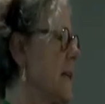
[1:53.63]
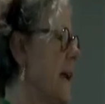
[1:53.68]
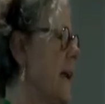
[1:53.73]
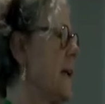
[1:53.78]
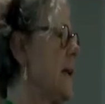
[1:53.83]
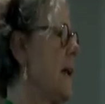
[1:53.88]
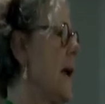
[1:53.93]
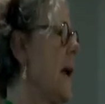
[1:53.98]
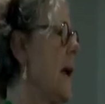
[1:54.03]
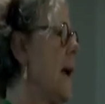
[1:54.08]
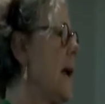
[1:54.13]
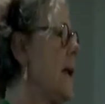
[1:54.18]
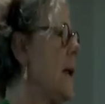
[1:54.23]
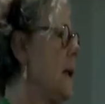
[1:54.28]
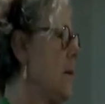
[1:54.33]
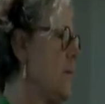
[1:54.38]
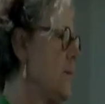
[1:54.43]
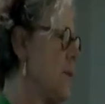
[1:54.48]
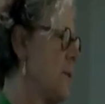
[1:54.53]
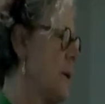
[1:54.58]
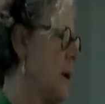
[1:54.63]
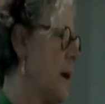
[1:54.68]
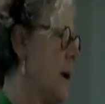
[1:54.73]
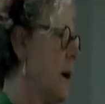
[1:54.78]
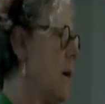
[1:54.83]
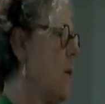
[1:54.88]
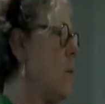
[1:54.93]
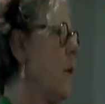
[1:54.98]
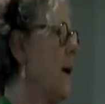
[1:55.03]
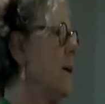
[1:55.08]
can help
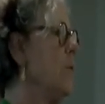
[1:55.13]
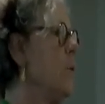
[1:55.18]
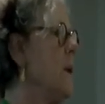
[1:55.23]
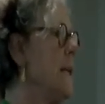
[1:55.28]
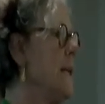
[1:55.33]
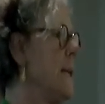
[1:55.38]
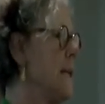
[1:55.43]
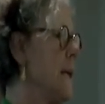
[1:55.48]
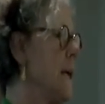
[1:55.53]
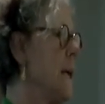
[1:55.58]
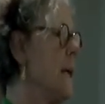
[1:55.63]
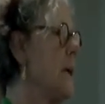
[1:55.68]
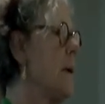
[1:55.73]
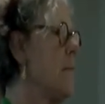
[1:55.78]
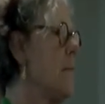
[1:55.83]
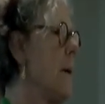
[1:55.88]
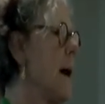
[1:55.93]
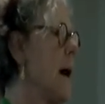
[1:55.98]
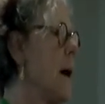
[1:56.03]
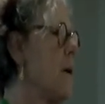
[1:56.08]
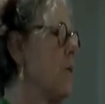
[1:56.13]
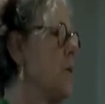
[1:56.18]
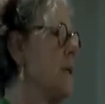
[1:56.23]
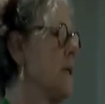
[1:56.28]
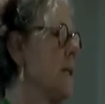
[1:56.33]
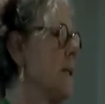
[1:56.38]
when we think about